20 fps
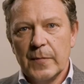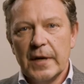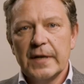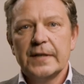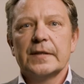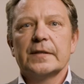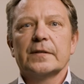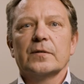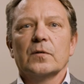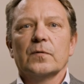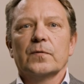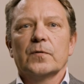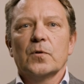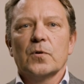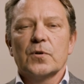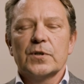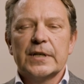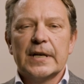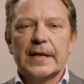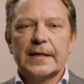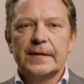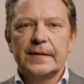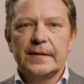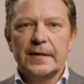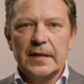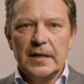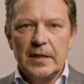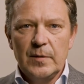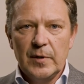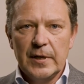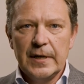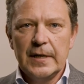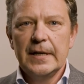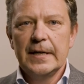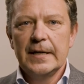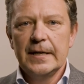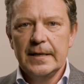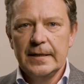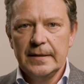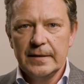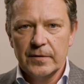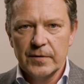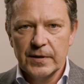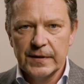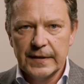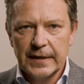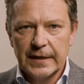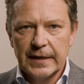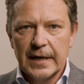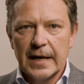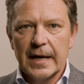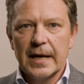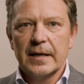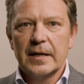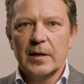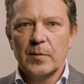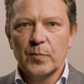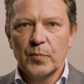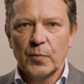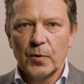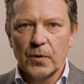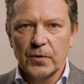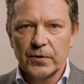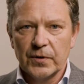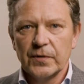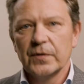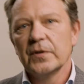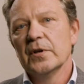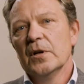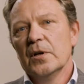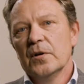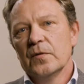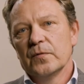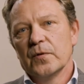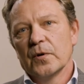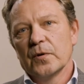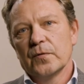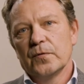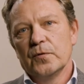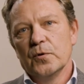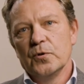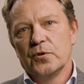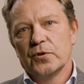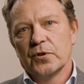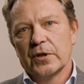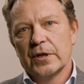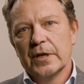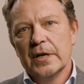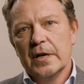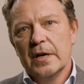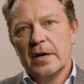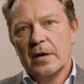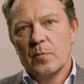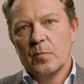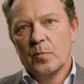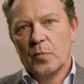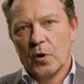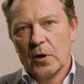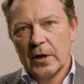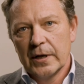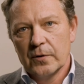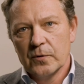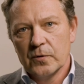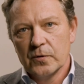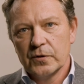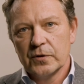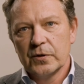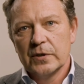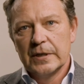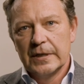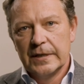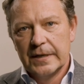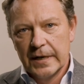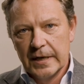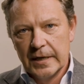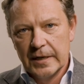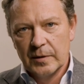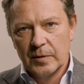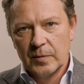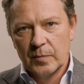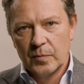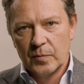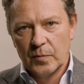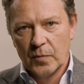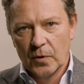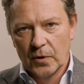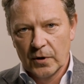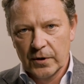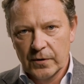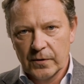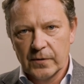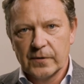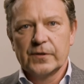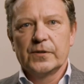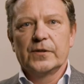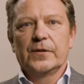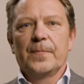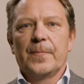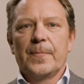makes it, of course, extremely interesting and important for future molecules, green molecules.